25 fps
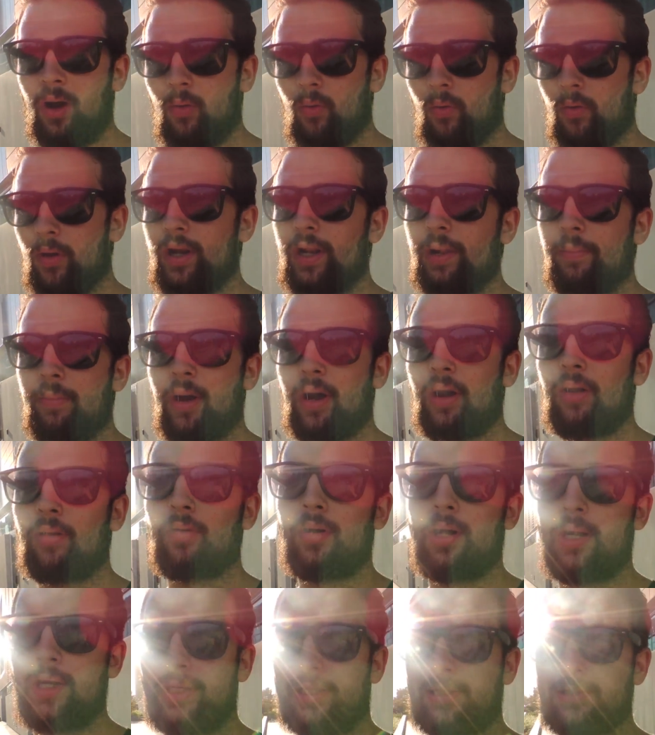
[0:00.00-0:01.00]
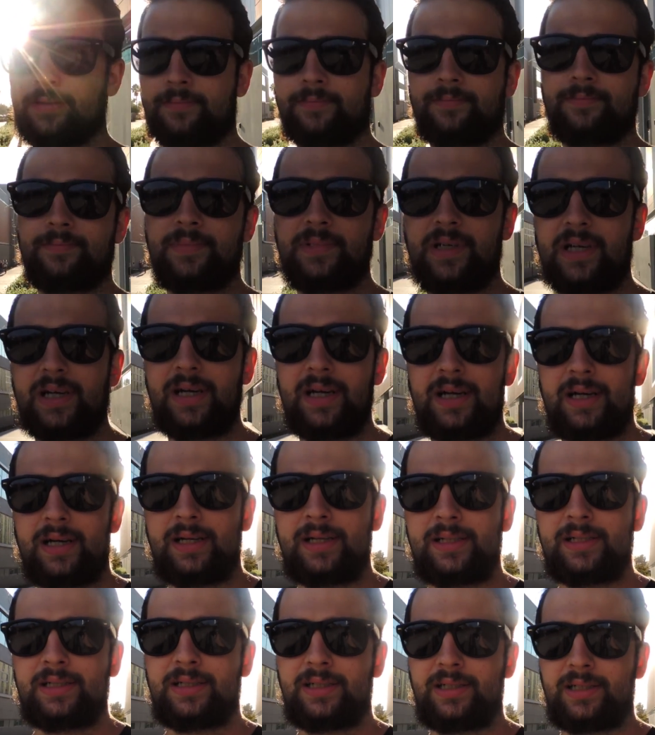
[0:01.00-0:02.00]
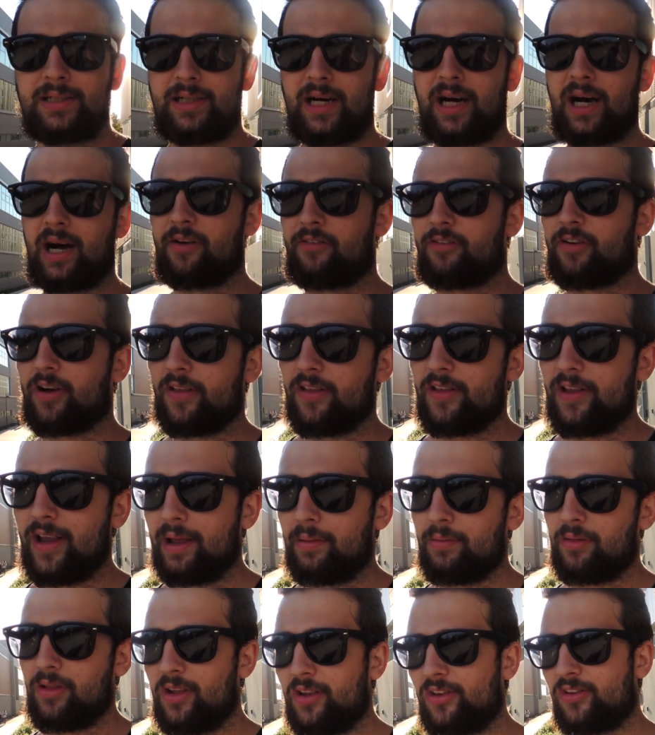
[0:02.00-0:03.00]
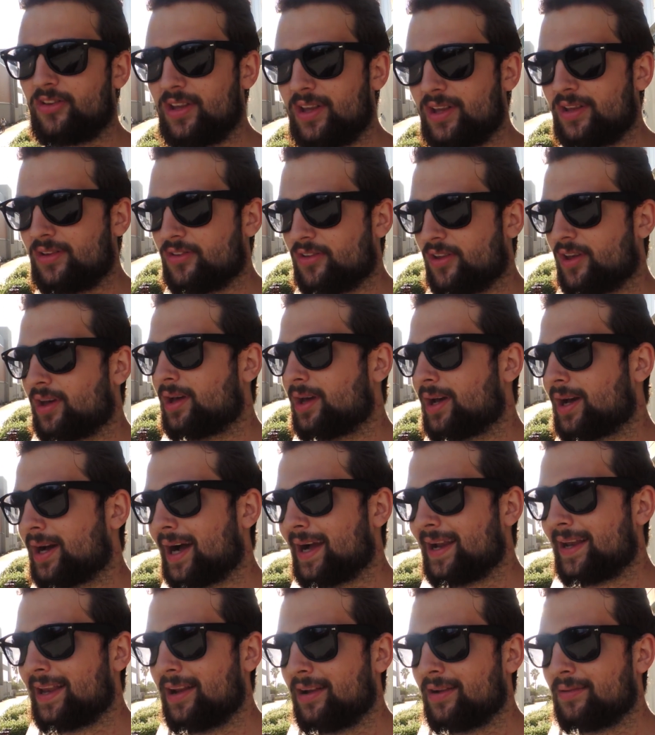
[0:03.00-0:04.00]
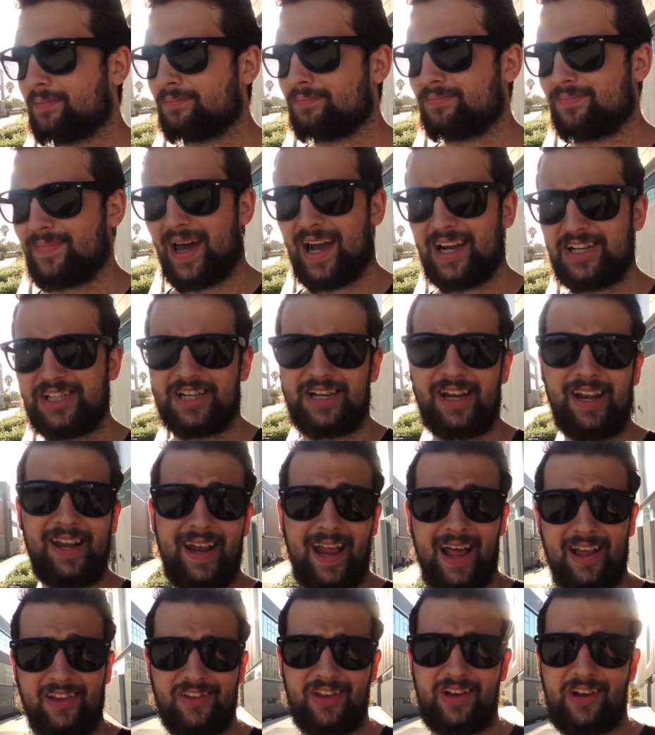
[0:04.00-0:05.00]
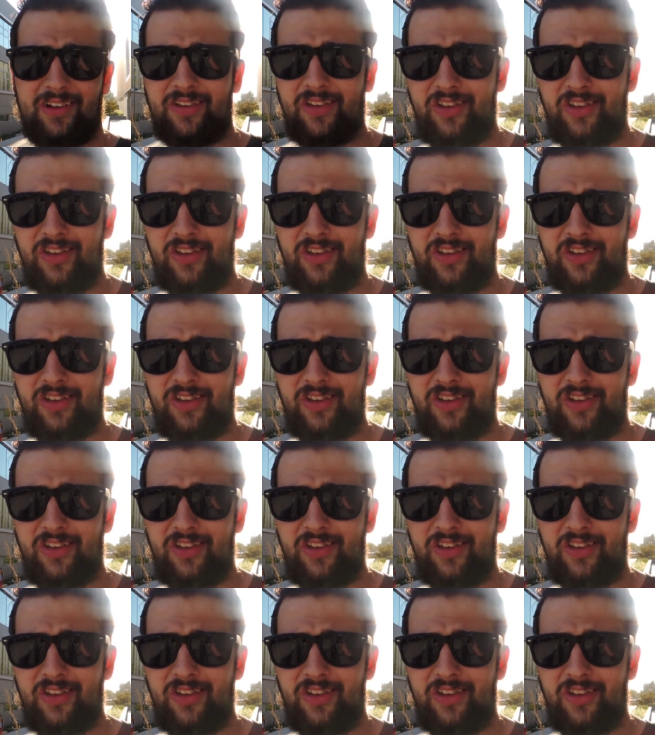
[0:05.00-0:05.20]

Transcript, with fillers: not worried about, um, oh, I forgot the name of the disease. I did, a, actually I did an essay